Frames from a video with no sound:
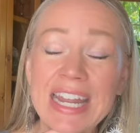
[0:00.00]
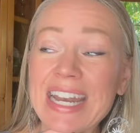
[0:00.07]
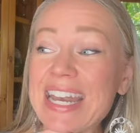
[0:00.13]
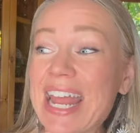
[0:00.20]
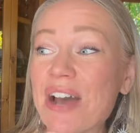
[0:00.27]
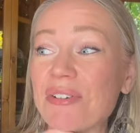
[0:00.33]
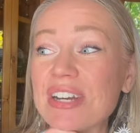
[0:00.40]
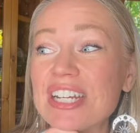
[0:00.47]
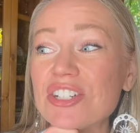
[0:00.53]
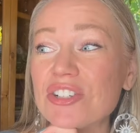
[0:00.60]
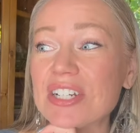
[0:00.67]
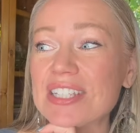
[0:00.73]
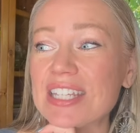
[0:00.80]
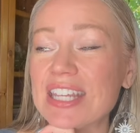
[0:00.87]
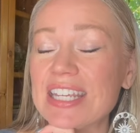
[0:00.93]
Now, an
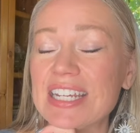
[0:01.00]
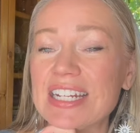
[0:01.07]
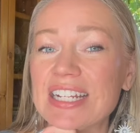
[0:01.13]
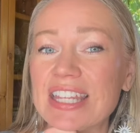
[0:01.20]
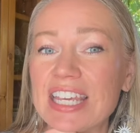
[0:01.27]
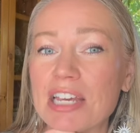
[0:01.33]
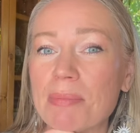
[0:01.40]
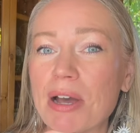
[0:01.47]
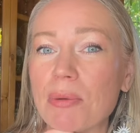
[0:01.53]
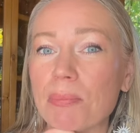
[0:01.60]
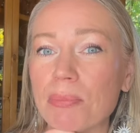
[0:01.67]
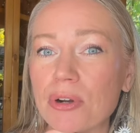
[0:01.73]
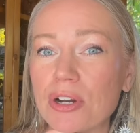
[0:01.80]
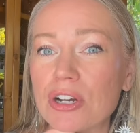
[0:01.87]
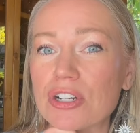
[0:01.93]
interesting thing about
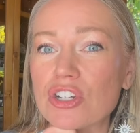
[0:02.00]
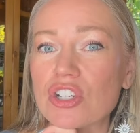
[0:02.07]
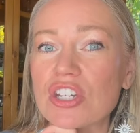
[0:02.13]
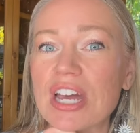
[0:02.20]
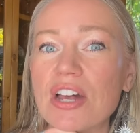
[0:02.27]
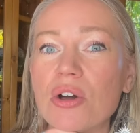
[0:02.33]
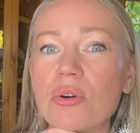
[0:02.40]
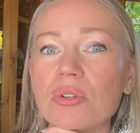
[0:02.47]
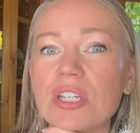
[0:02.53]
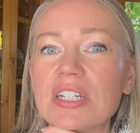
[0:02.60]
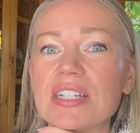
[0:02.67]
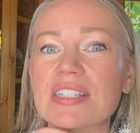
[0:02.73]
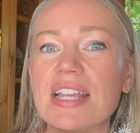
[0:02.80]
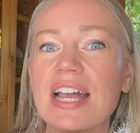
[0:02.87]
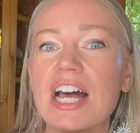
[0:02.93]
birch, not only
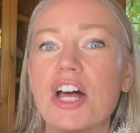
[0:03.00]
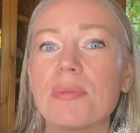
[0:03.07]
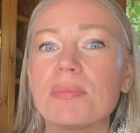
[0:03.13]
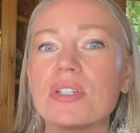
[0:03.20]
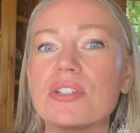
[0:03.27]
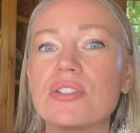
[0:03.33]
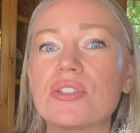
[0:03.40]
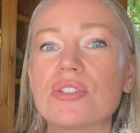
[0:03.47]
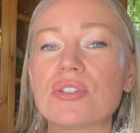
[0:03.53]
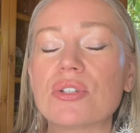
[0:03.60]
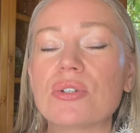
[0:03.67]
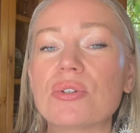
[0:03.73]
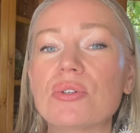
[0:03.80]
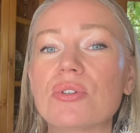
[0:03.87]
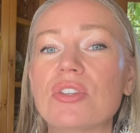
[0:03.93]
does it help to
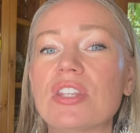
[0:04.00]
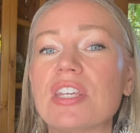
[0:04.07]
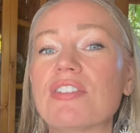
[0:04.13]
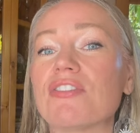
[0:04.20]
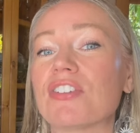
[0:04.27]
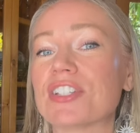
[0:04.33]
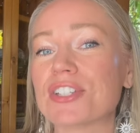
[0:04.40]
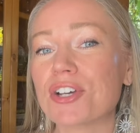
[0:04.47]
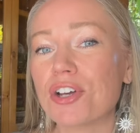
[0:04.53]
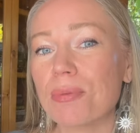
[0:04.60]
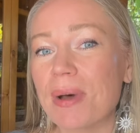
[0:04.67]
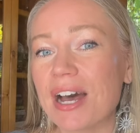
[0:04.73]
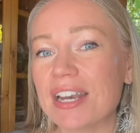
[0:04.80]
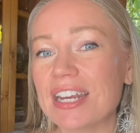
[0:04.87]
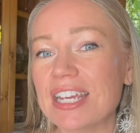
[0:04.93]
soothe the physical
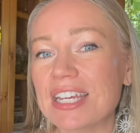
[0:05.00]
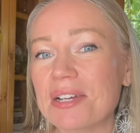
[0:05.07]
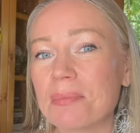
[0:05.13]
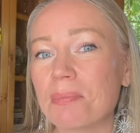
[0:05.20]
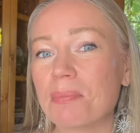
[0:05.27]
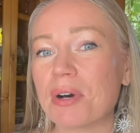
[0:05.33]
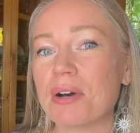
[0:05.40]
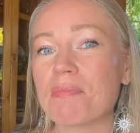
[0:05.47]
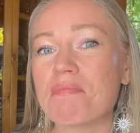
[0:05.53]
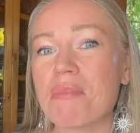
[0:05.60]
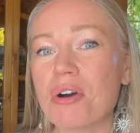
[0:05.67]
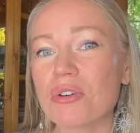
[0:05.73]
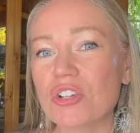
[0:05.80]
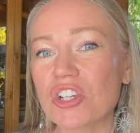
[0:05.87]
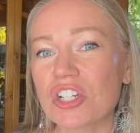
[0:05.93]
body, but
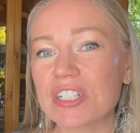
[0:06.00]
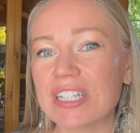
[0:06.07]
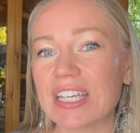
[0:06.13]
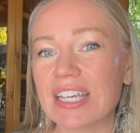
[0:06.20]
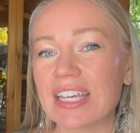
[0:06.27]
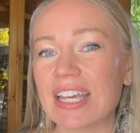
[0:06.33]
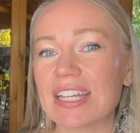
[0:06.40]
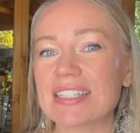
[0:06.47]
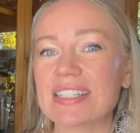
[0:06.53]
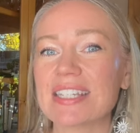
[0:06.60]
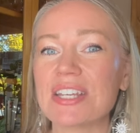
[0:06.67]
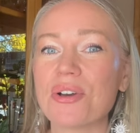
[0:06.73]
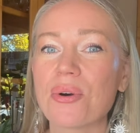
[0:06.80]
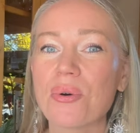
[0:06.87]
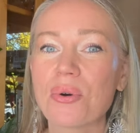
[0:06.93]
emotionally, it's
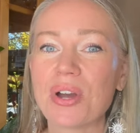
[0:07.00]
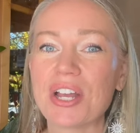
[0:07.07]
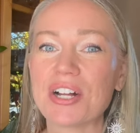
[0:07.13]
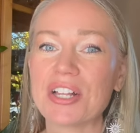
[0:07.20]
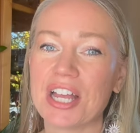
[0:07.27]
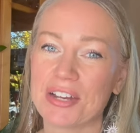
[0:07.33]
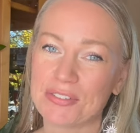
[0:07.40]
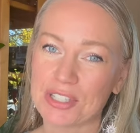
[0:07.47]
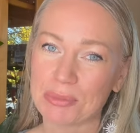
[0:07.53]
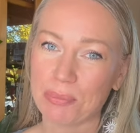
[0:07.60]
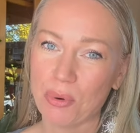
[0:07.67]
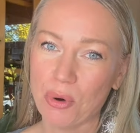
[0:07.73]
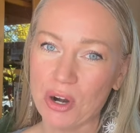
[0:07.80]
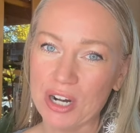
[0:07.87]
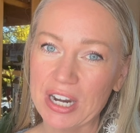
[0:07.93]
the oil of
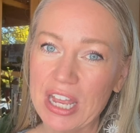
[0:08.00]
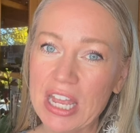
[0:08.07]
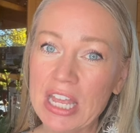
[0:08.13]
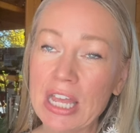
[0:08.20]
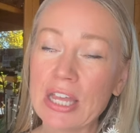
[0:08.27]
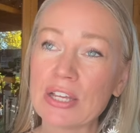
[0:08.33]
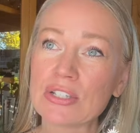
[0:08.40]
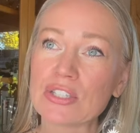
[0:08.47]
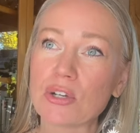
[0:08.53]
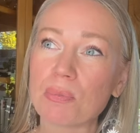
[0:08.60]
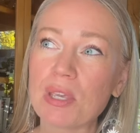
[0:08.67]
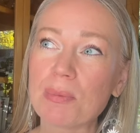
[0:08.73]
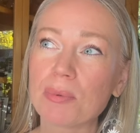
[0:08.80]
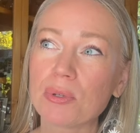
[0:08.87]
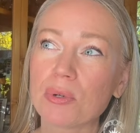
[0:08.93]
support. So
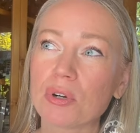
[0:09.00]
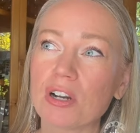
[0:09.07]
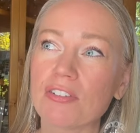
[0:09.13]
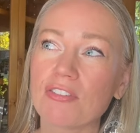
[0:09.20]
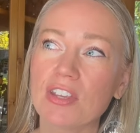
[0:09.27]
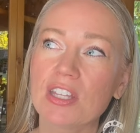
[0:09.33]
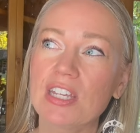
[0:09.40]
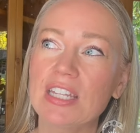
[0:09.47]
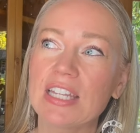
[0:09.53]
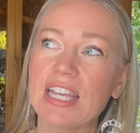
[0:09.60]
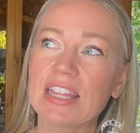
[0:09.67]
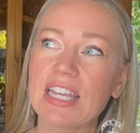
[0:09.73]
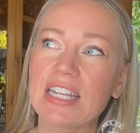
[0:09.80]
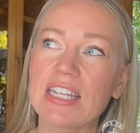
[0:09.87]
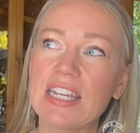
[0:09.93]
people who are feeling
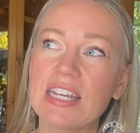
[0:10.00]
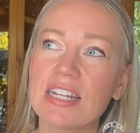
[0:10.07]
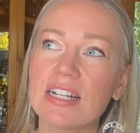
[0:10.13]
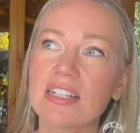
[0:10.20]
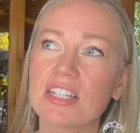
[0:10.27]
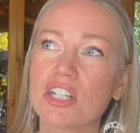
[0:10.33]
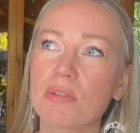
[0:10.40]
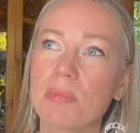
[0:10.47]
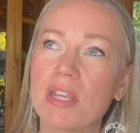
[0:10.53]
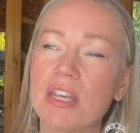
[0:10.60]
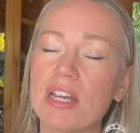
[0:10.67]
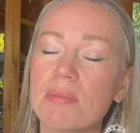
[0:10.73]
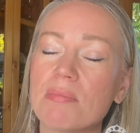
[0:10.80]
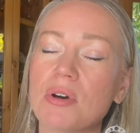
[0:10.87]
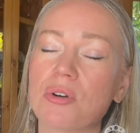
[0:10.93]
like they need a little bit
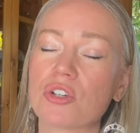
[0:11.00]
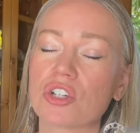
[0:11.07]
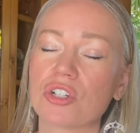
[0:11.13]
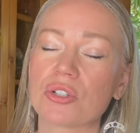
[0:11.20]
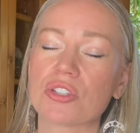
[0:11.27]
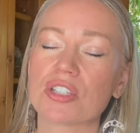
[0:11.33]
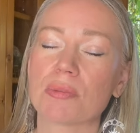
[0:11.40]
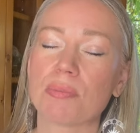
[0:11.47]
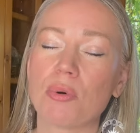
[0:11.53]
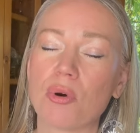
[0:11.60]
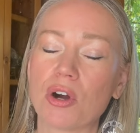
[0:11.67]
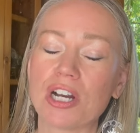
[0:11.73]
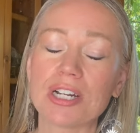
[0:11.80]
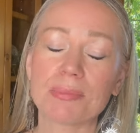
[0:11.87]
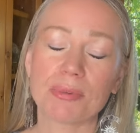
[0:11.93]
emotional
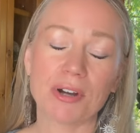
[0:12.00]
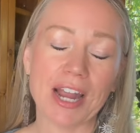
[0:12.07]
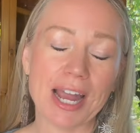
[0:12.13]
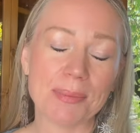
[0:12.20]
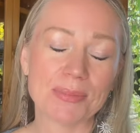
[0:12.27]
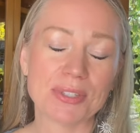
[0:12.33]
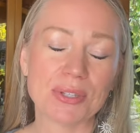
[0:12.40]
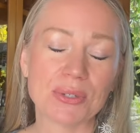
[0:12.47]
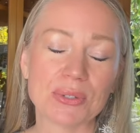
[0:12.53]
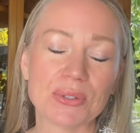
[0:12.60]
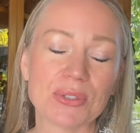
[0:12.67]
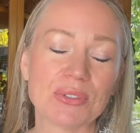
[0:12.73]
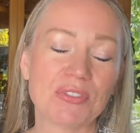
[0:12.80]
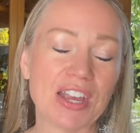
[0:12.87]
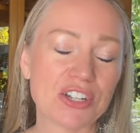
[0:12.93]
support, perhaps
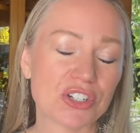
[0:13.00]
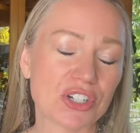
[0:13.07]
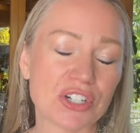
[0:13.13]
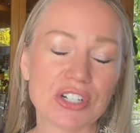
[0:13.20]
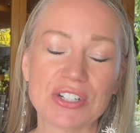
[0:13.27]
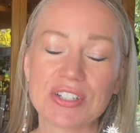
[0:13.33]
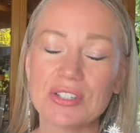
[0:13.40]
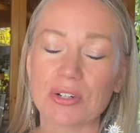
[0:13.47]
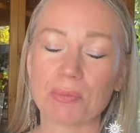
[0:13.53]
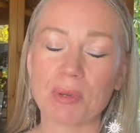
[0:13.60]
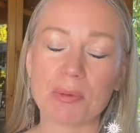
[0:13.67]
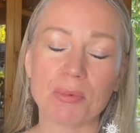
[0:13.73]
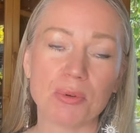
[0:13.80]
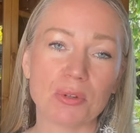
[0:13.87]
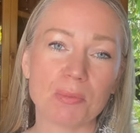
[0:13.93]
those veterans or
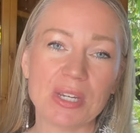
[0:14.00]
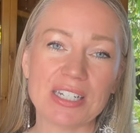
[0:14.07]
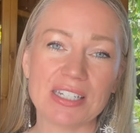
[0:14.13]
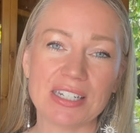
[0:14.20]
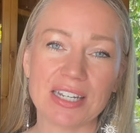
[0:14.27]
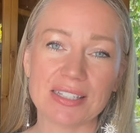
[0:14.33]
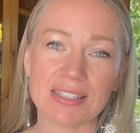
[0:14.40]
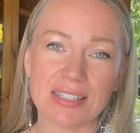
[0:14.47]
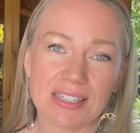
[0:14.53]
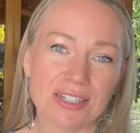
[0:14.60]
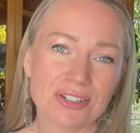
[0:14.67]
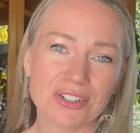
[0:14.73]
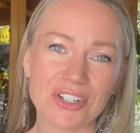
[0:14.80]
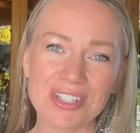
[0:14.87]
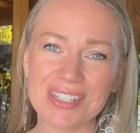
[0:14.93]
people with PTSD
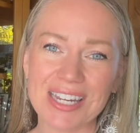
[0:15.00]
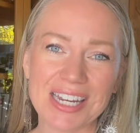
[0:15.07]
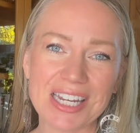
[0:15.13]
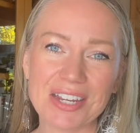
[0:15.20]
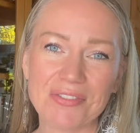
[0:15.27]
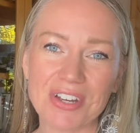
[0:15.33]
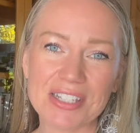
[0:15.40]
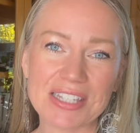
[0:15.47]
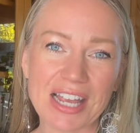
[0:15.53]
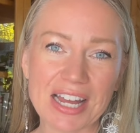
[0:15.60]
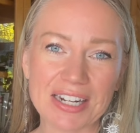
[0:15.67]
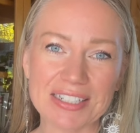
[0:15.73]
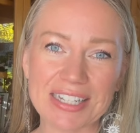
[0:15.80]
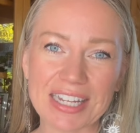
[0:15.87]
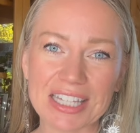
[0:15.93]
or just any of us
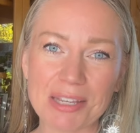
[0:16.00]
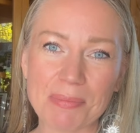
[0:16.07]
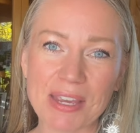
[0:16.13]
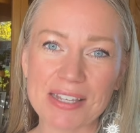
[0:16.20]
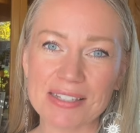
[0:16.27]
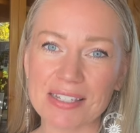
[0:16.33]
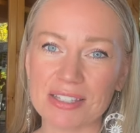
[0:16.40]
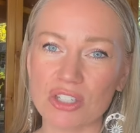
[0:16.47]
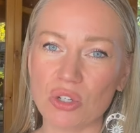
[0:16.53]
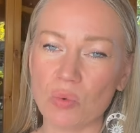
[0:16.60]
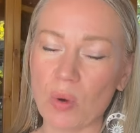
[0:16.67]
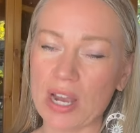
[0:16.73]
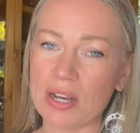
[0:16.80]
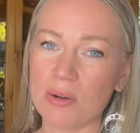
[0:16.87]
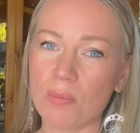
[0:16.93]
on a daily basis who
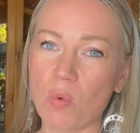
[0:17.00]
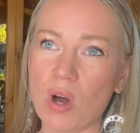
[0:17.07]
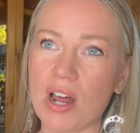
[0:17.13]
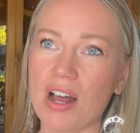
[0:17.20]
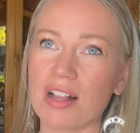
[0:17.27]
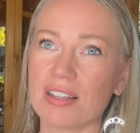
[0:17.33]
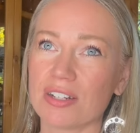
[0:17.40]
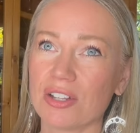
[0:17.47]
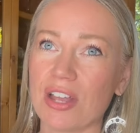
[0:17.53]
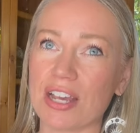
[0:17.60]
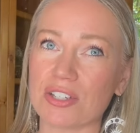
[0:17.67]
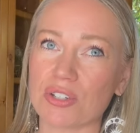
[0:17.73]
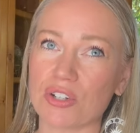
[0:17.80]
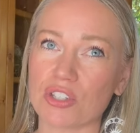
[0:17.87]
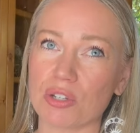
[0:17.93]
might want a little
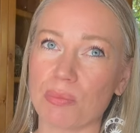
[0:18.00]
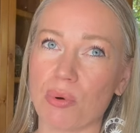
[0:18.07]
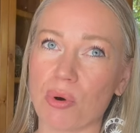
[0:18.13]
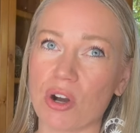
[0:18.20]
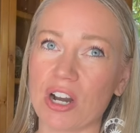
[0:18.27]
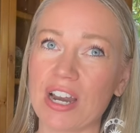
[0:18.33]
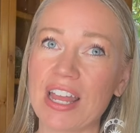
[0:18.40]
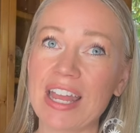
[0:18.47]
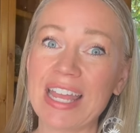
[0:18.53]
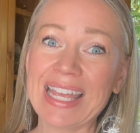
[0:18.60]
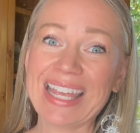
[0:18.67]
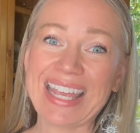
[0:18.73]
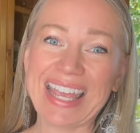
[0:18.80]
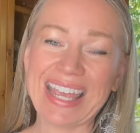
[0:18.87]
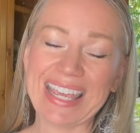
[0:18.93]
extra support,
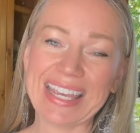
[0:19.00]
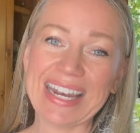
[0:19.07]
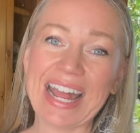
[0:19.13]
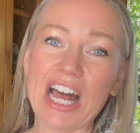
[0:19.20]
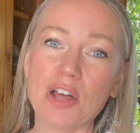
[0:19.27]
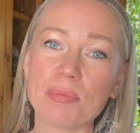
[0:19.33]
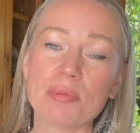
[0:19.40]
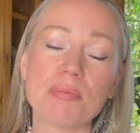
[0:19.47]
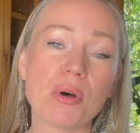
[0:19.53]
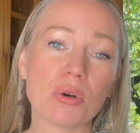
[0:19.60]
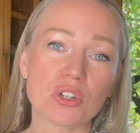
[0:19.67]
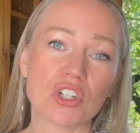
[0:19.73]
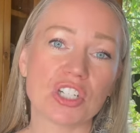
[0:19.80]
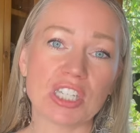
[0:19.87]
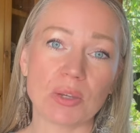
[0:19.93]
it can help
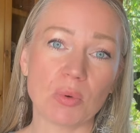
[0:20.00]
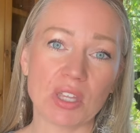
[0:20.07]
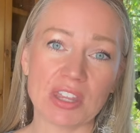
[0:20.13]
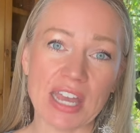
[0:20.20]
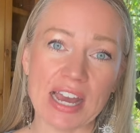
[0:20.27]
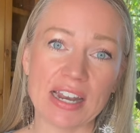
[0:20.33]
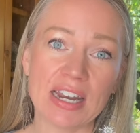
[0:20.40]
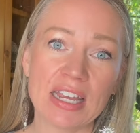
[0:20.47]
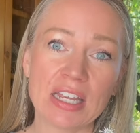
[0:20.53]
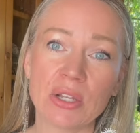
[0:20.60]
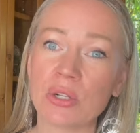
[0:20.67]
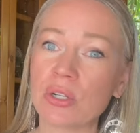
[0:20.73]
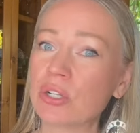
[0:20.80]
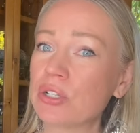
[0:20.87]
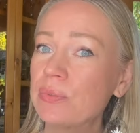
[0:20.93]
emotionally with that.
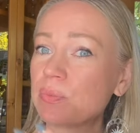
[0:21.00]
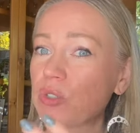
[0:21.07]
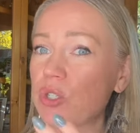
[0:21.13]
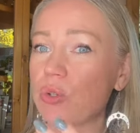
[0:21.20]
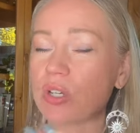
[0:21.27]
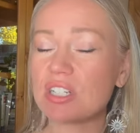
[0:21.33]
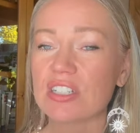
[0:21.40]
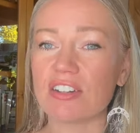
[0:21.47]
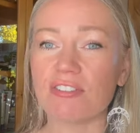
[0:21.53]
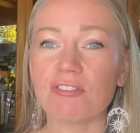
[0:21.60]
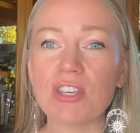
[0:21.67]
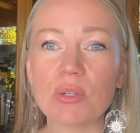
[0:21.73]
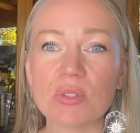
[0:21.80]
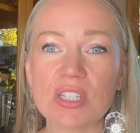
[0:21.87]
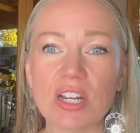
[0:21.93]
So you can
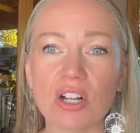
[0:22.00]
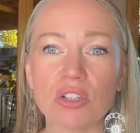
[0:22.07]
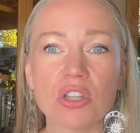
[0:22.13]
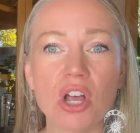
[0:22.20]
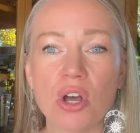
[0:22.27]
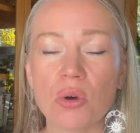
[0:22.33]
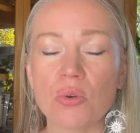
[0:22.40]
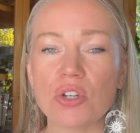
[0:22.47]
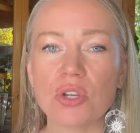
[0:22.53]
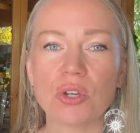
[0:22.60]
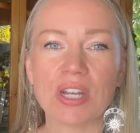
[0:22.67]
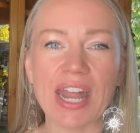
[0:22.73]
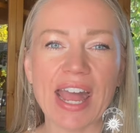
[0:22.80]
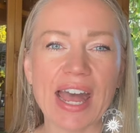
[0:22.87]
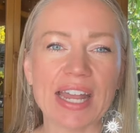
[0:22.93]
diffuse it alone. You
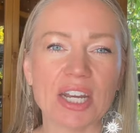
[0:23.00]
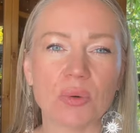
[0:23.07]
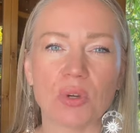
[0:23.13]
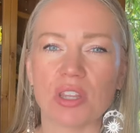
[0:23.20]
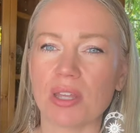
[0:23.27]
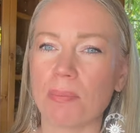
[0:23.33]
could add it with a